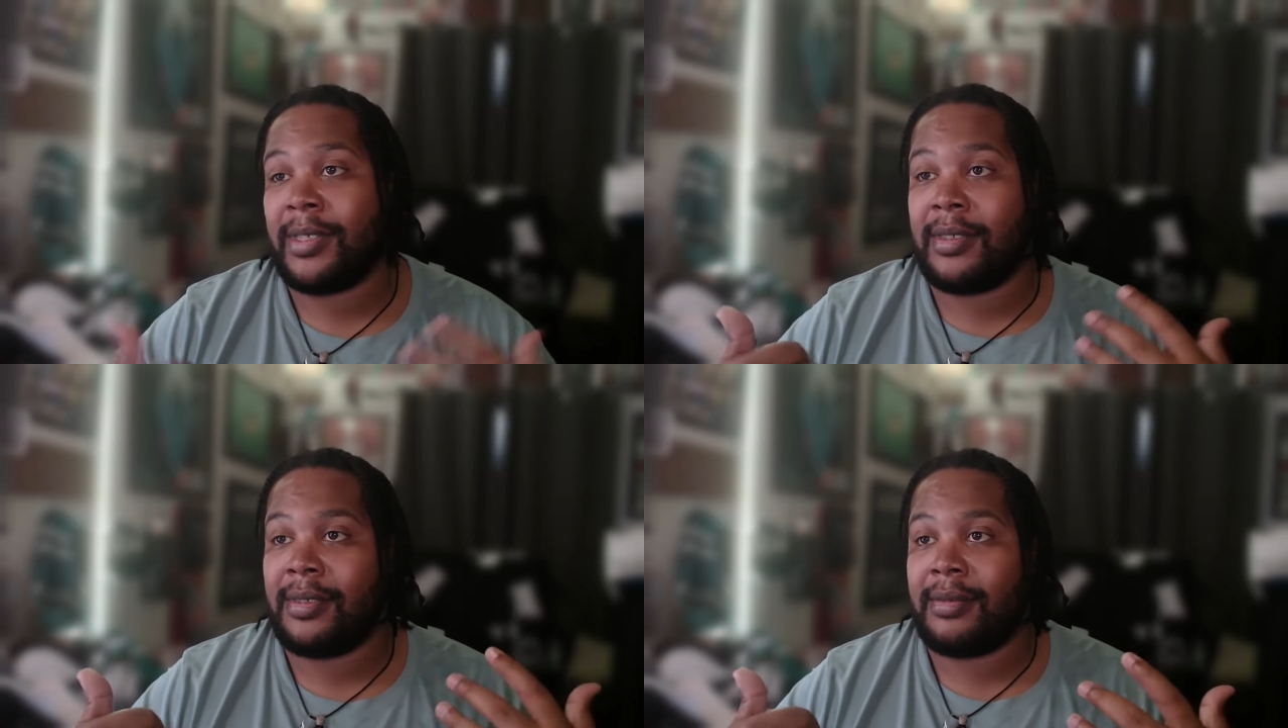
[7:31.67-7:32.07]

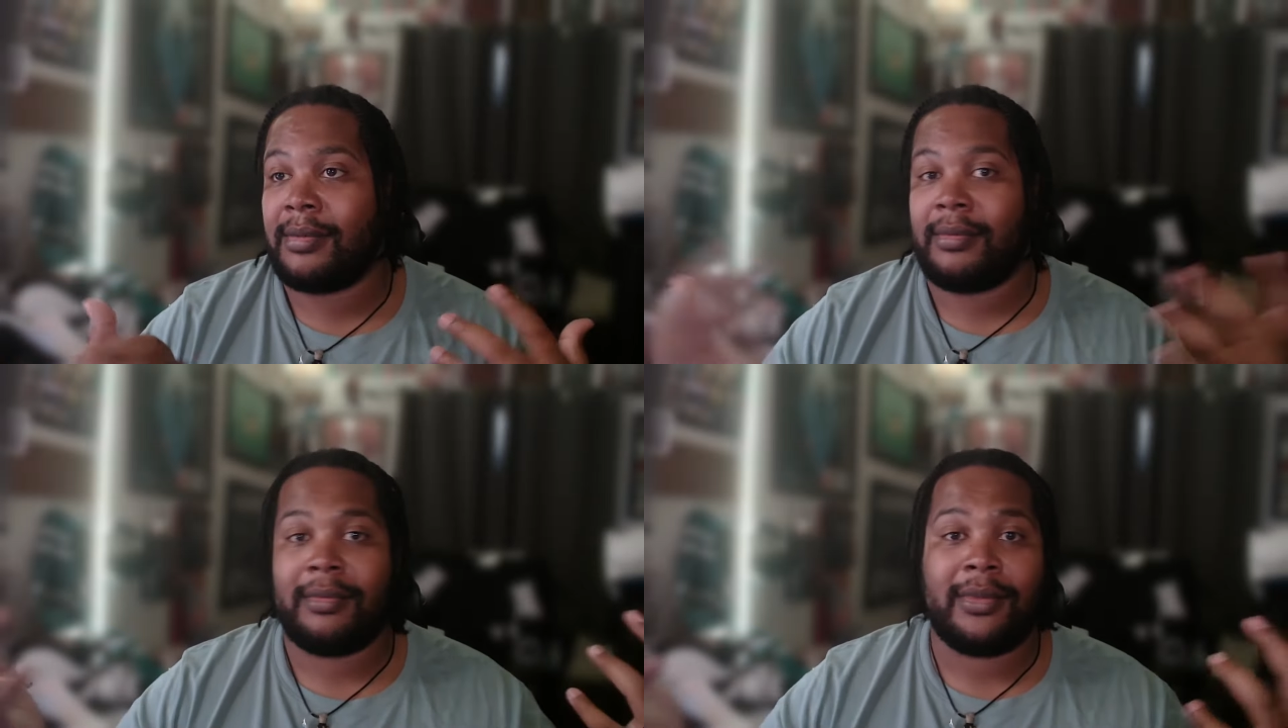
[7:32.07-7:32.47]

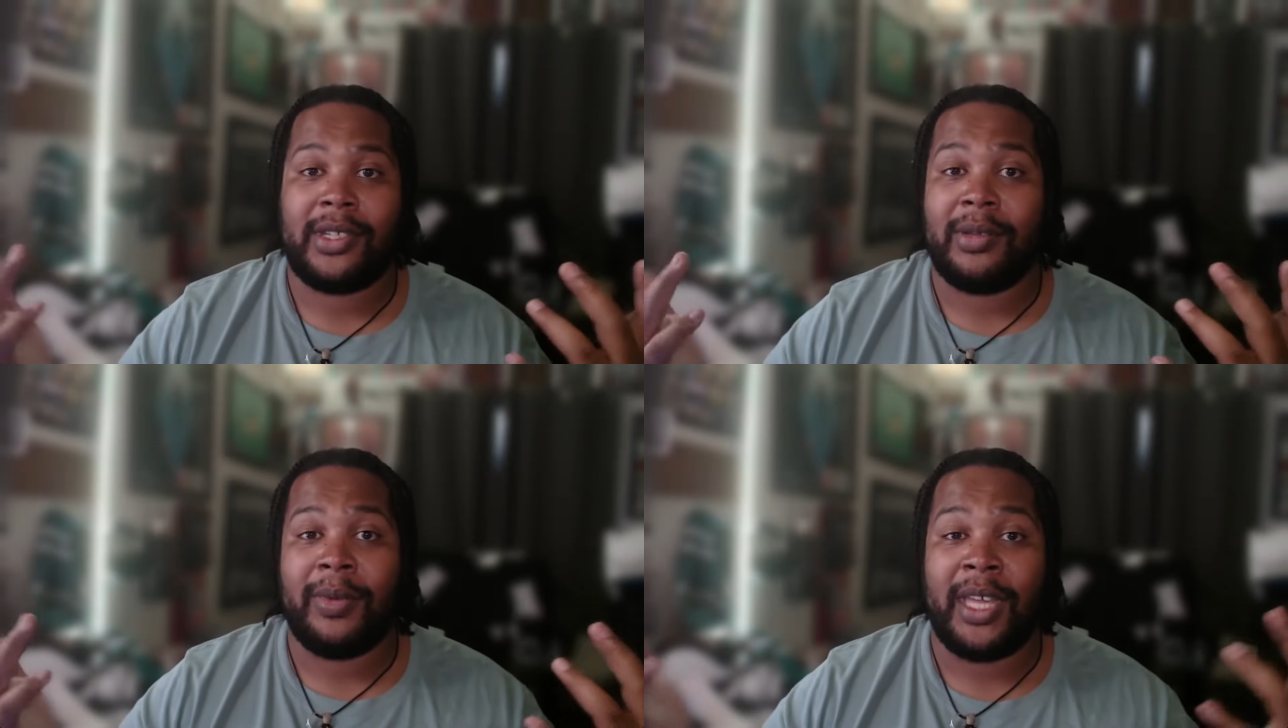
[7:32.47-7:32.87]
us
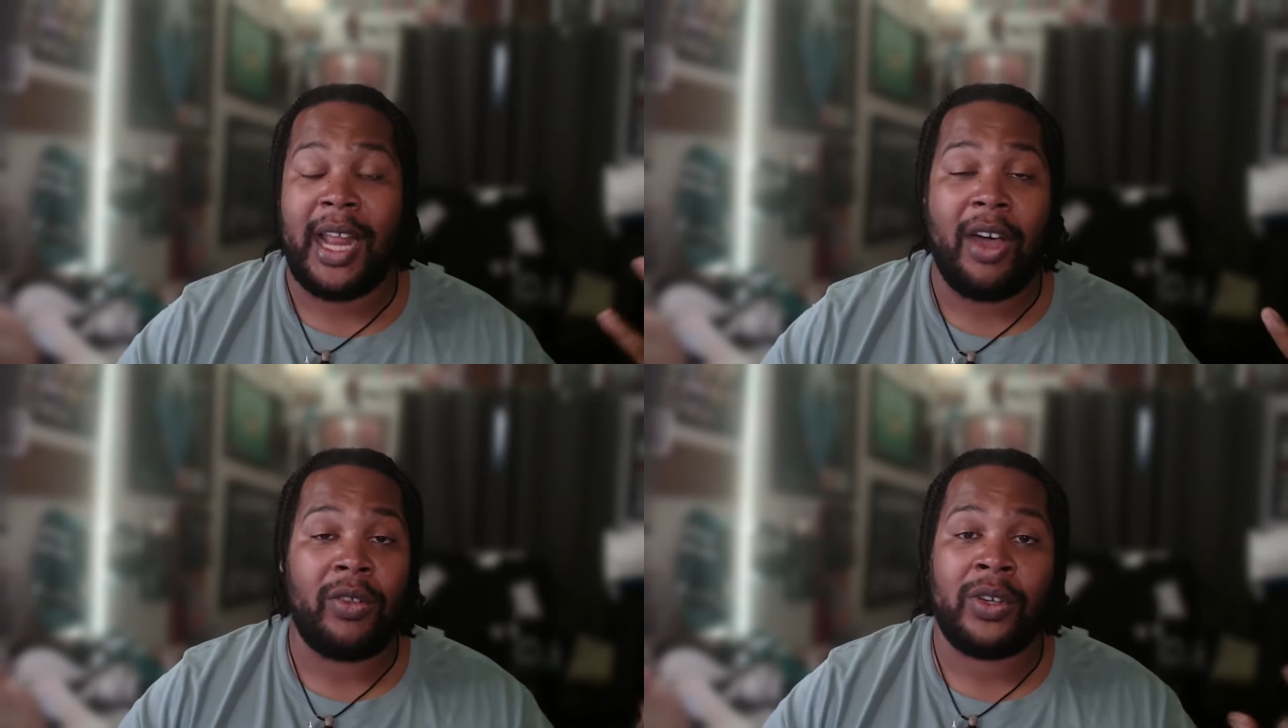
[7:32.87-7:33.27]
get
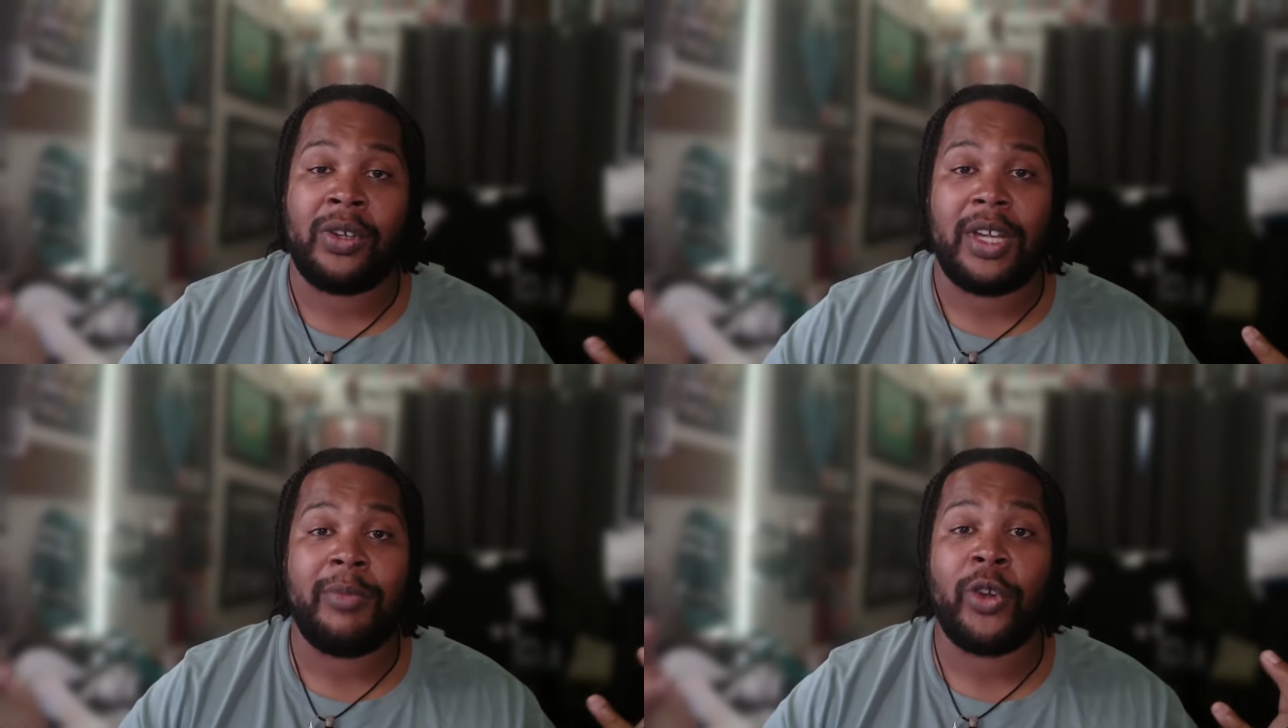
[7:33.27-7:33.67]
out and
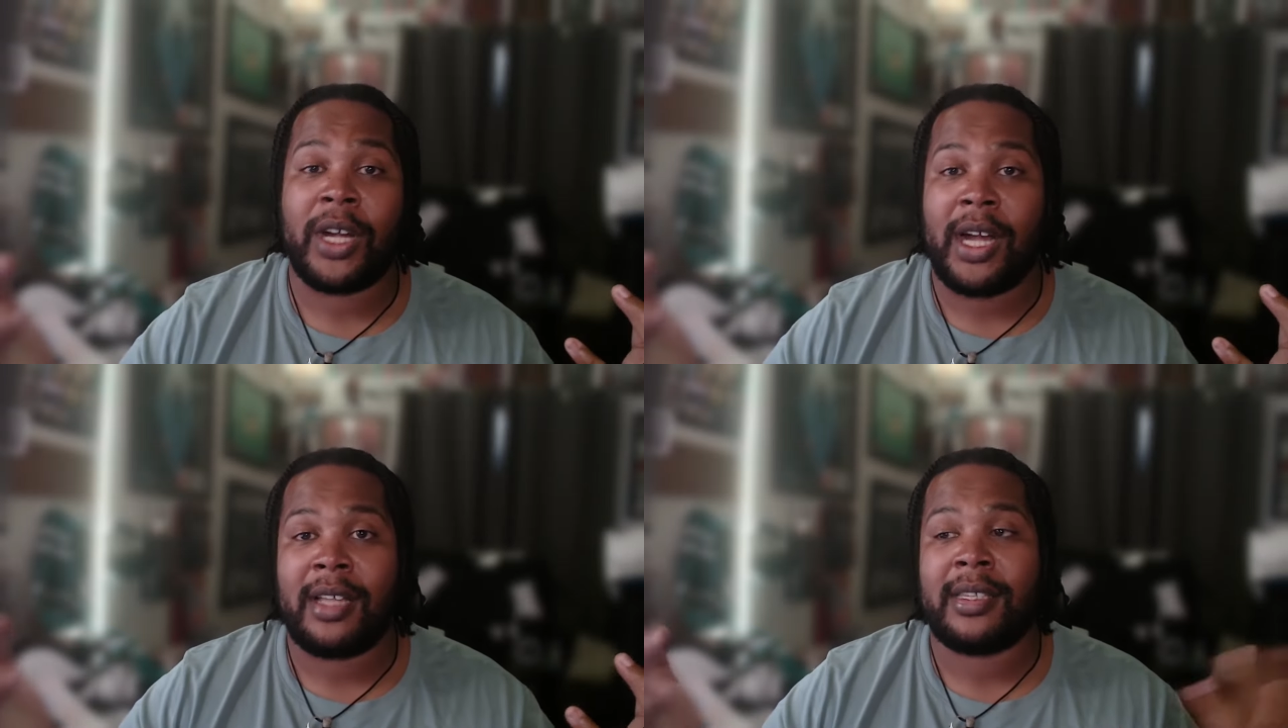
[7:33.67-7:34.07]
create more
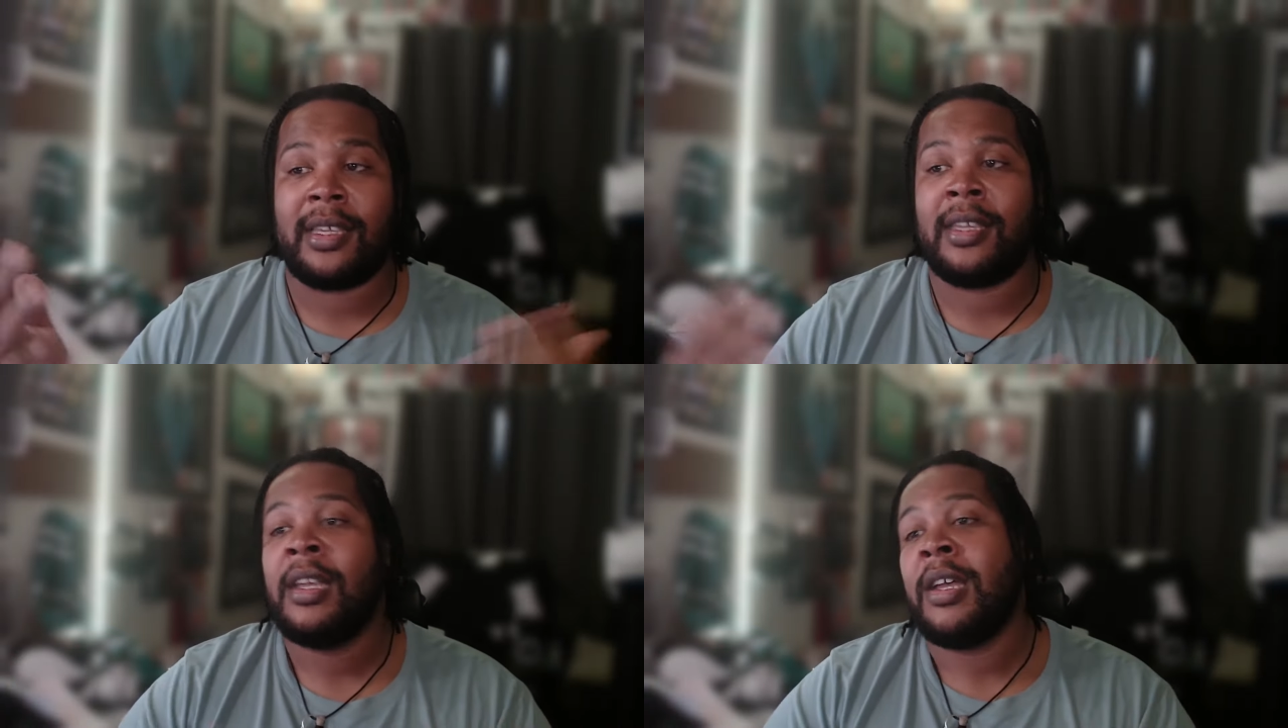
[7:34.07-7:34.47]
content.